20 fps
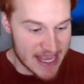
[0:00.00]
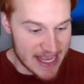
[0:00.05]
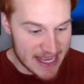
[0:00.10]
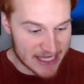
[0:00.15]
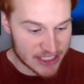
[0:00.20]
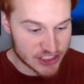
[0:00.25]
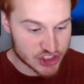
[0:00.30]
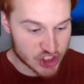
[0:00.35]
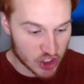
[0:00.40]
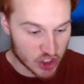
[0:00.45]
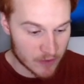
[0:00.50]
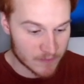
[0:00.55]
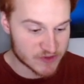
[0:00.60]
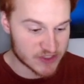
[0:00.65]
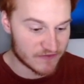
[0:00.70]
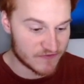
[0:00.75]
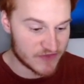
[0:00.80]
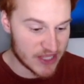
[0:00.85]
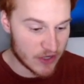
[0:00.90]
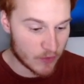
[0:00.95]
in terms
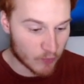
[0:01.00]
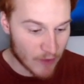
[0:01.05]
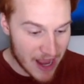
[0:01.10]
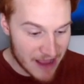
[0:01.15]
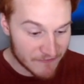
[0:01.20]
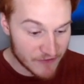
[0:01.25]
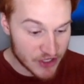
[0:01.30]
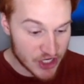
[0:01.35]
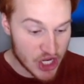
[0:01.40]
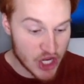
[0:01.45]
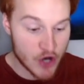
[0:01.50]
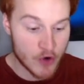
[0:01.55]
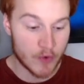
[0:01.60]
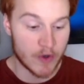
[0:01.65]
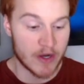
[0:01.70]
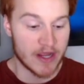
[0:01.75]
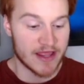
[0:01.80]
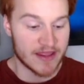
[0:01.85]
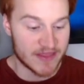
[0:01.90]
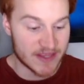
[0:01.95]
of the revenue,